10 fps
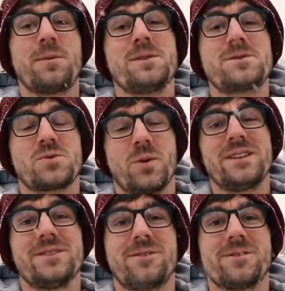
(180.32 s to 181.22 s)
from those
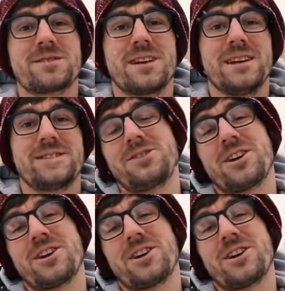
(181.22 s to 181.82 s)
20 euros to